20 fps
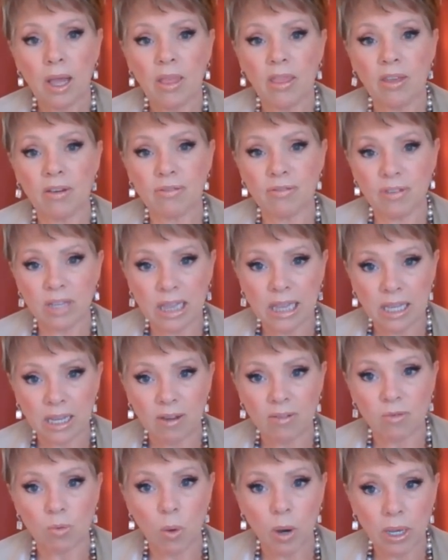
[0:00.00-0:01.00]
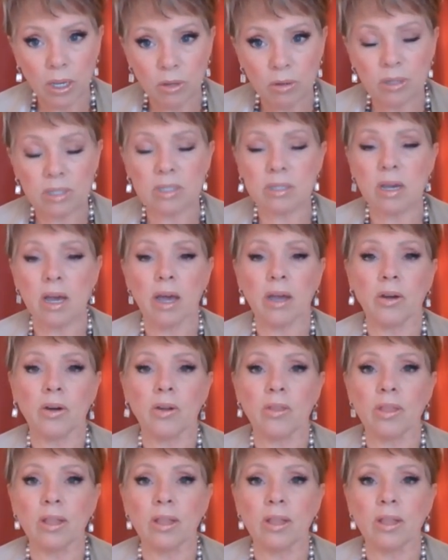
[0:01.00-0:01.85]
the feeling of what you desire,